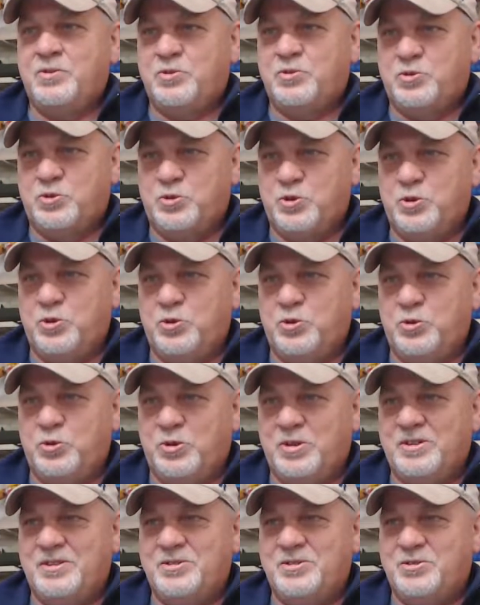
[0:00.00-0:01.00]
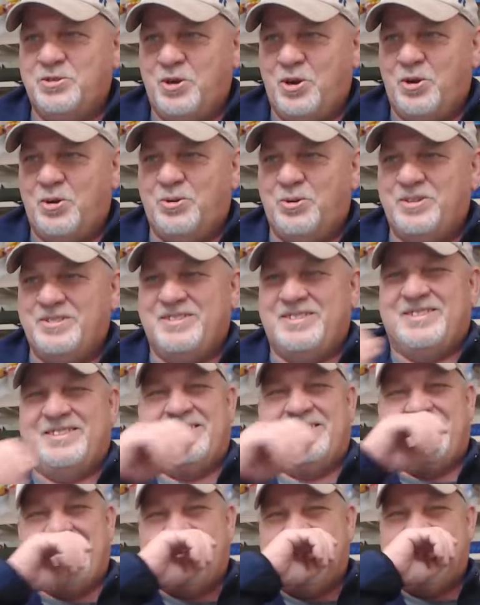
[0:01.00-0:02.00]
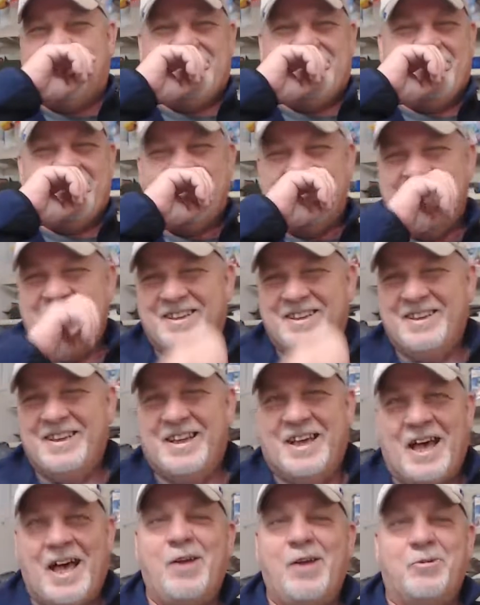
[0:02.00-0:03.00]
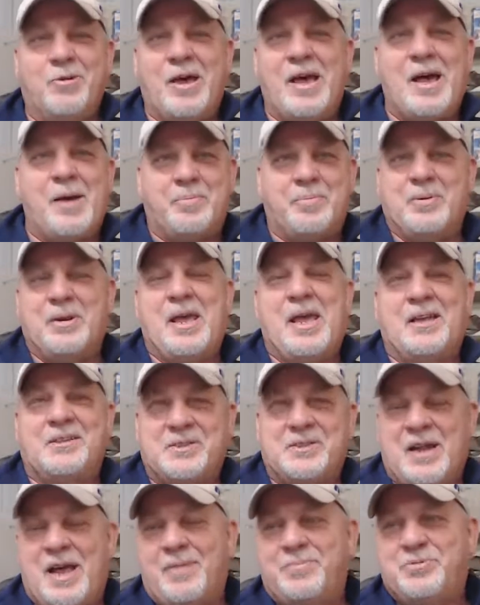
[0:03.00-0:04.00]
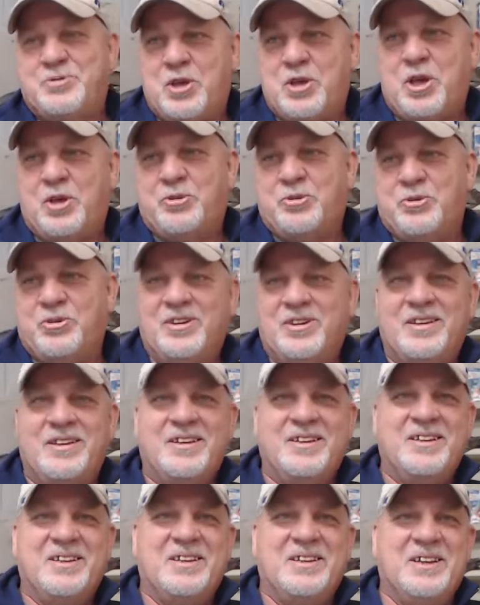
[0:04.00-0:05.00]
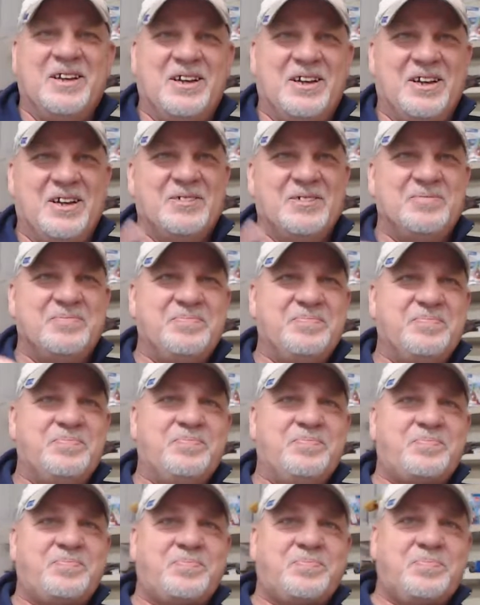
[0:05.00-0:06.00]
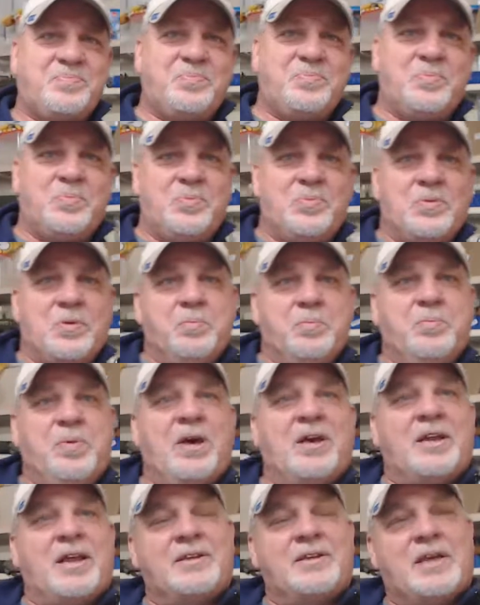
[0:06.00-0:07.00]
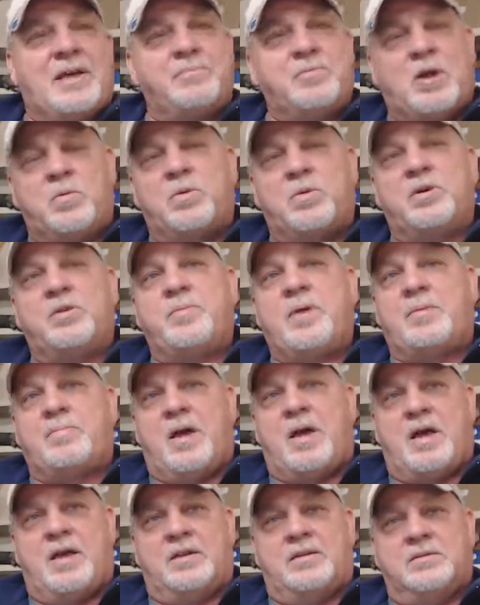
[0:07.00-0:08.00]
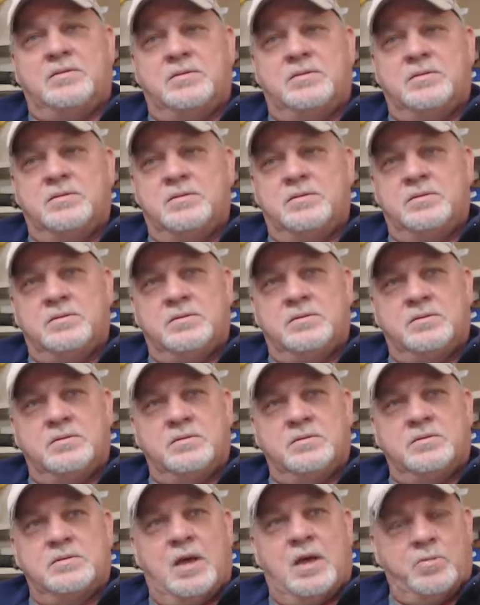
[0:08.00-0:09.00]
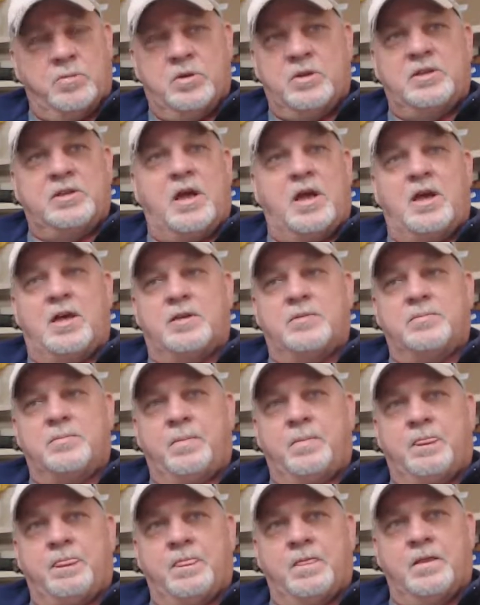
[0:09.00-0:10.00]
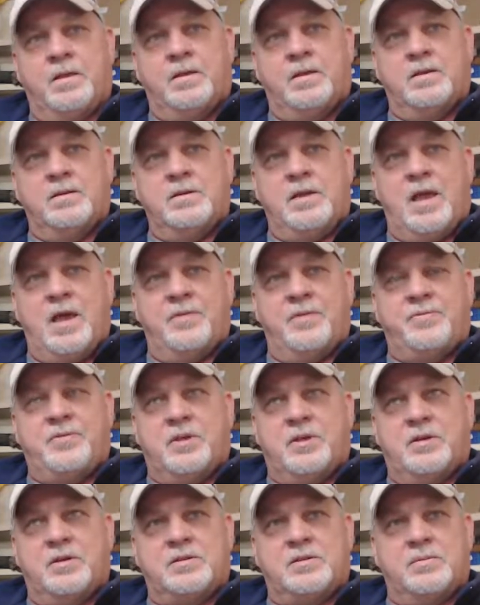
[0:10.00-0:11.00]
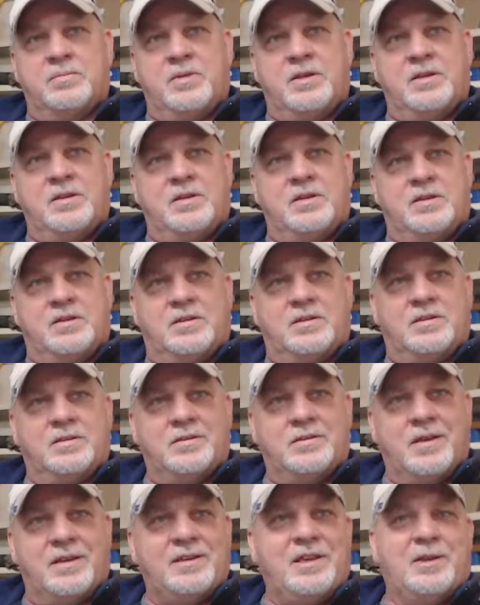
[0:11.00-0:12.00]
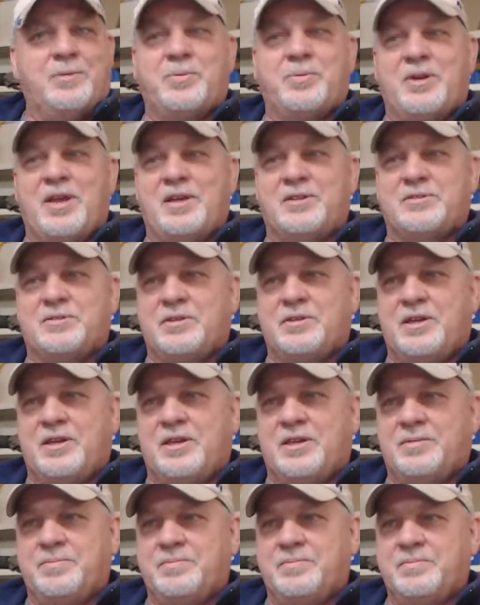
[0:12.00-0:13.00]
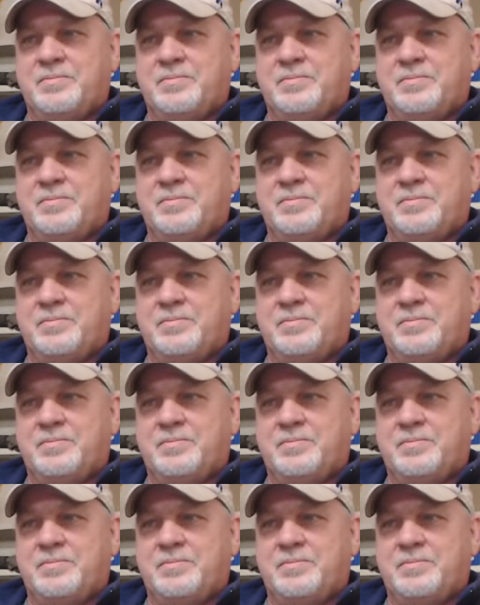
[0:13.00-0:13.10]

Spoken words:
Drew. I don't know how to pronounce it. I'm Southern. But I'm not worried about Biden. I'm really not. Now, if Camila, I can't even pronounce her name.